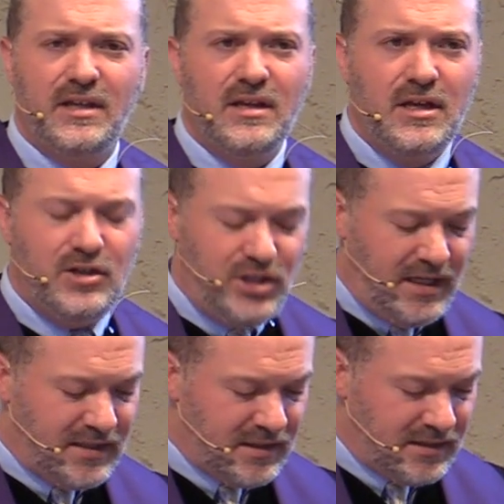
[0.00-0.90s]
that
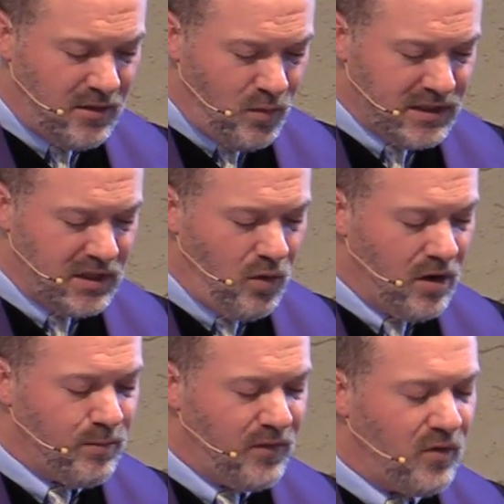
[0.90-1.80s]
Jesus was
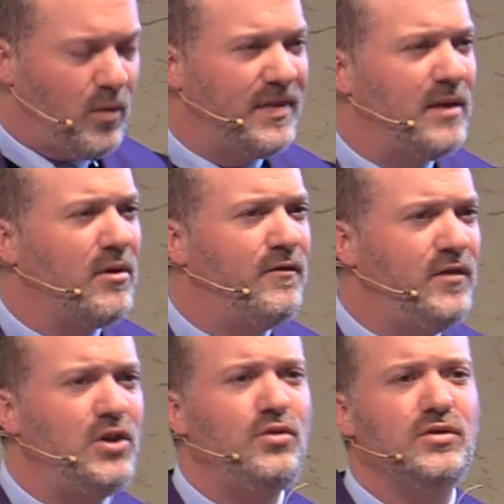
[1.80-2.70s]
Lord, but for what they
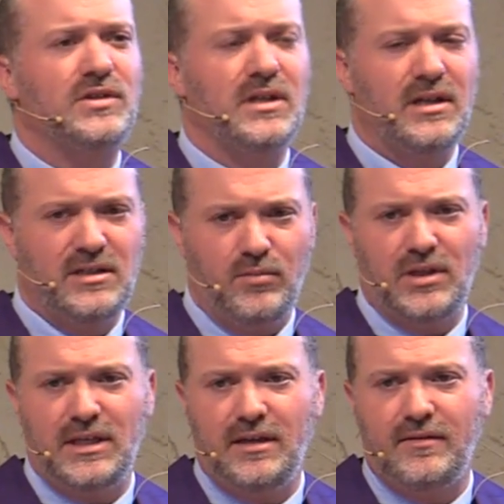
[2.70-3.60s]
refused to
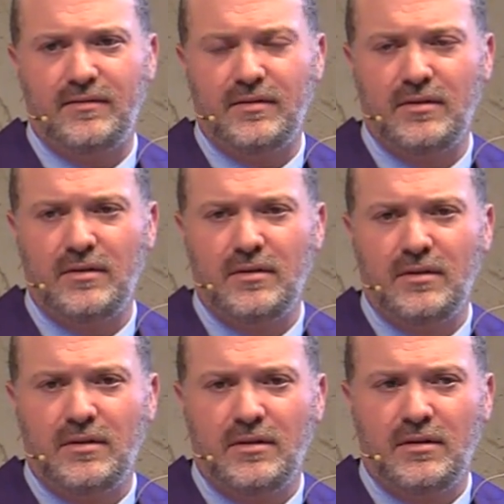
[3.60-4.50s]
believe,
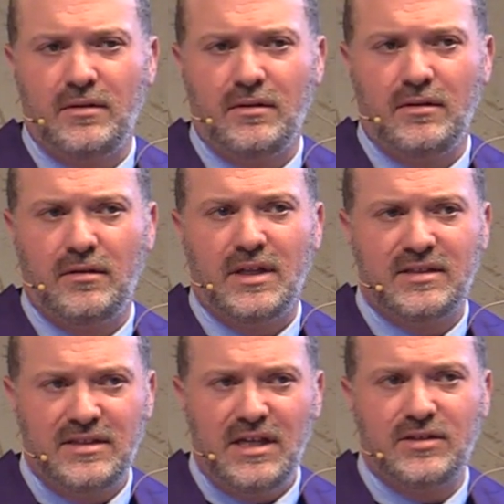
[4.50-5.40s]

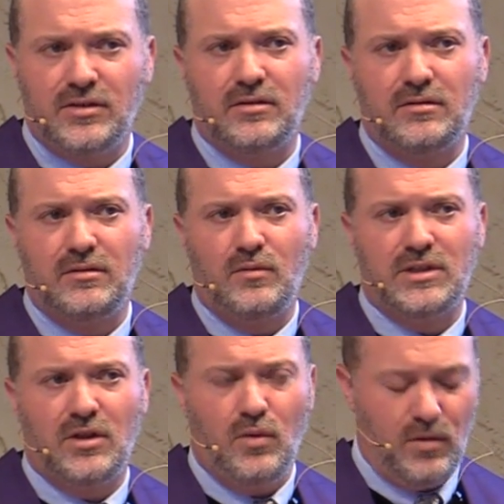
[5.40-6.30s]
that Caesar
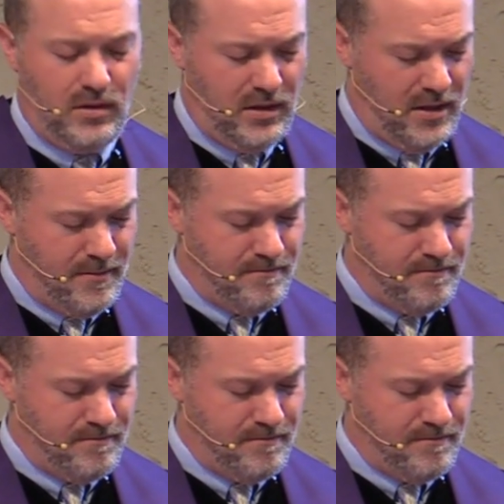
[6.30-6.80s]
was Lord.